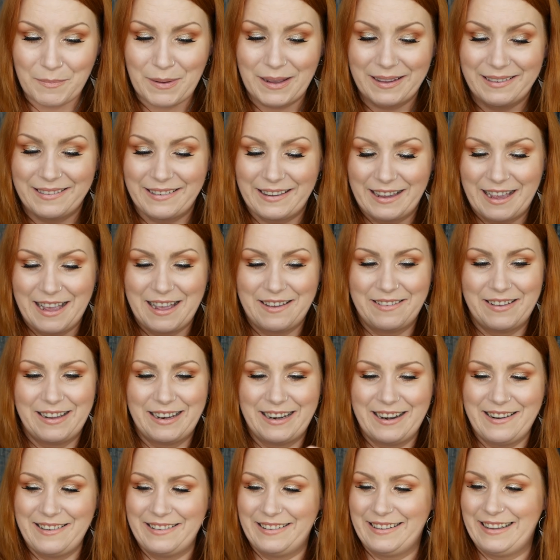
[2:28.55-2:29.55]
But uh,
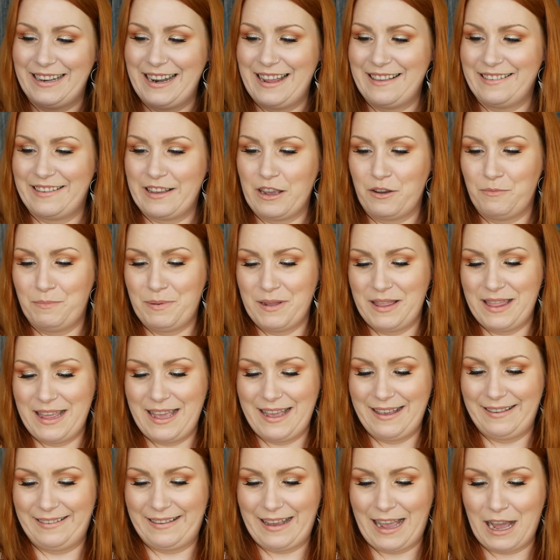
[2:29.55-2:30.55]
yes, let's open
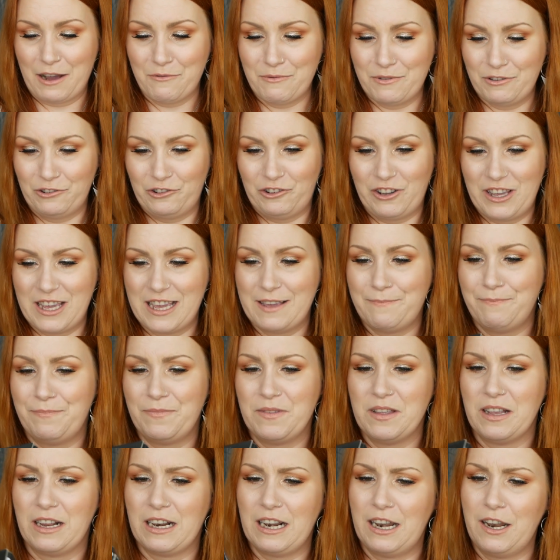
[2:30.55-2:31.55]
this. How has she
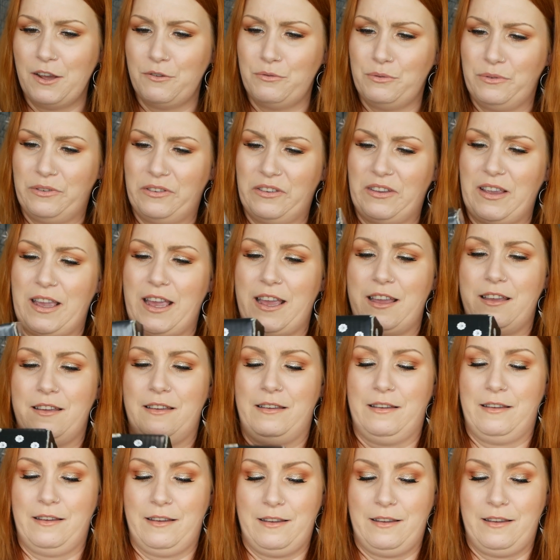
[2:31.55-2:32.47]
closed it?